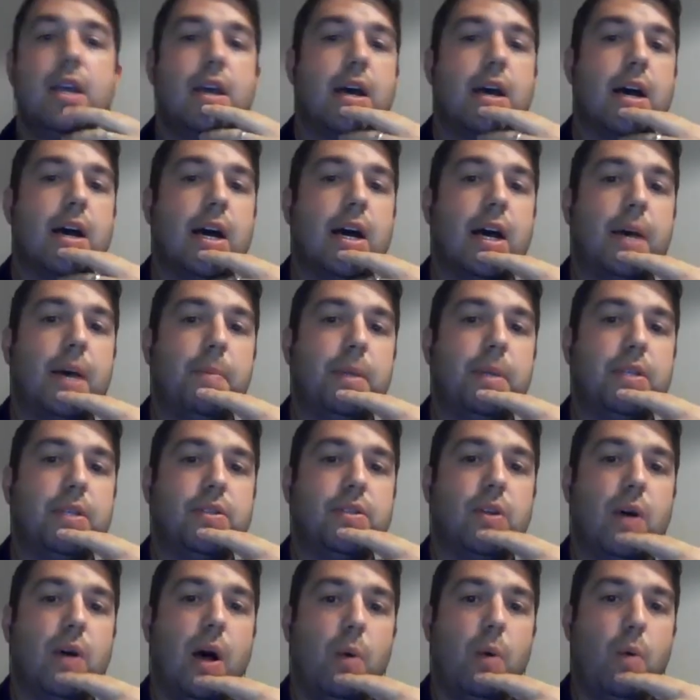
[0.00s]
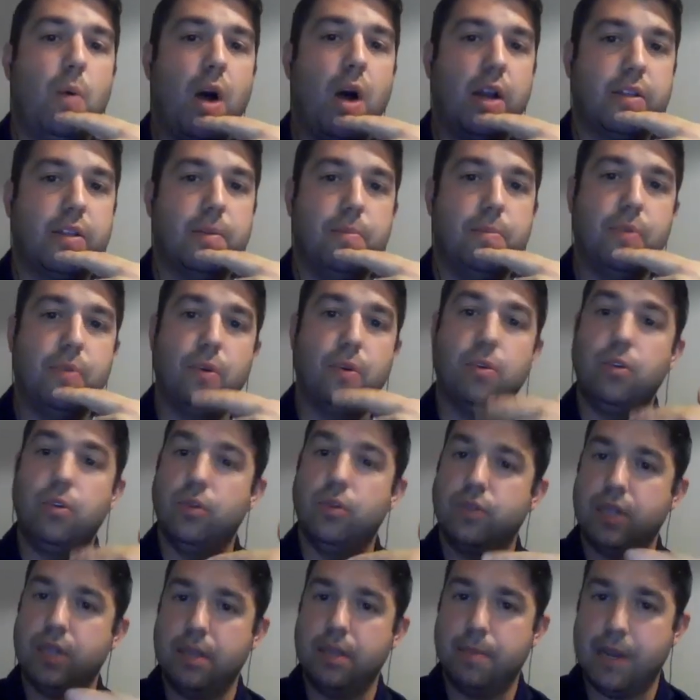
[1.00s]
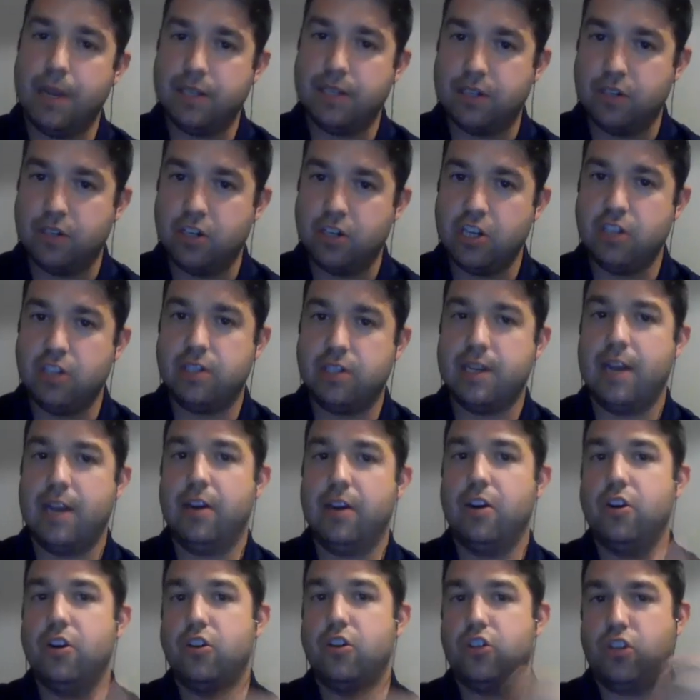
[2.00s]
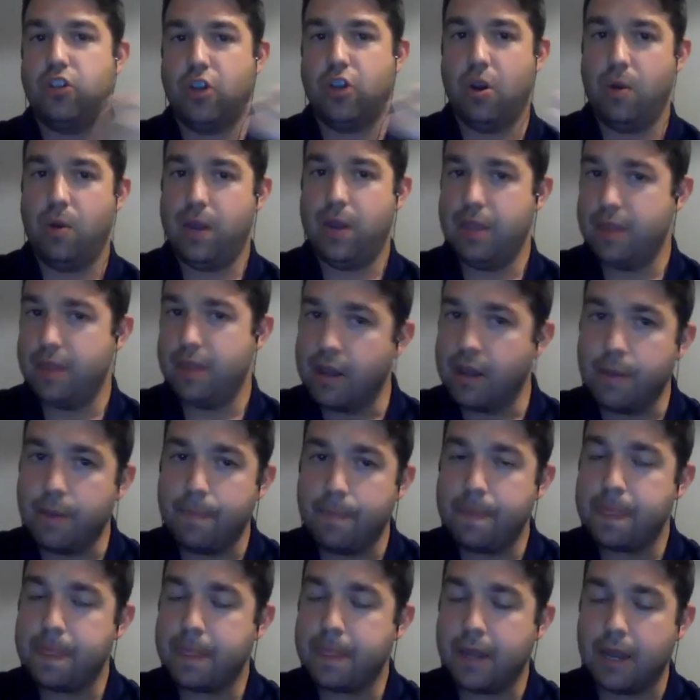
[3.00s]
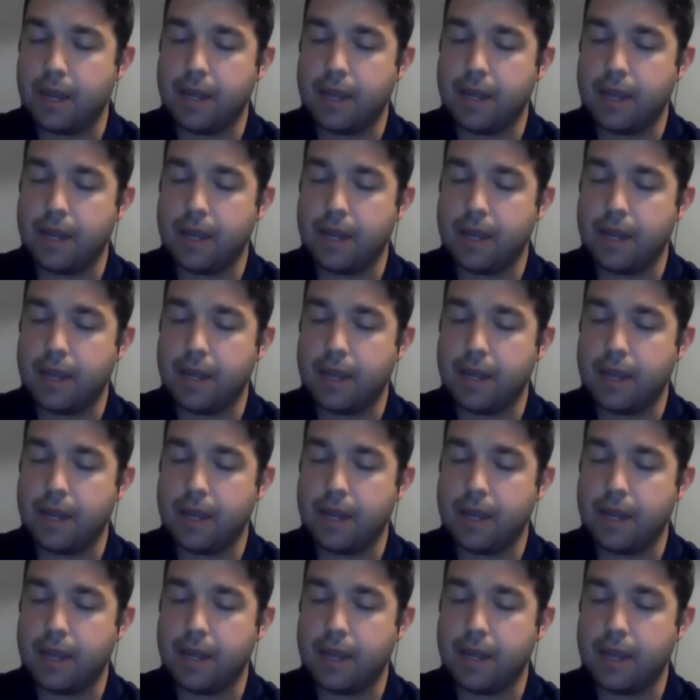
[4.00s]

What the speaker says: And so I'll walk them through using the messaging center, showing them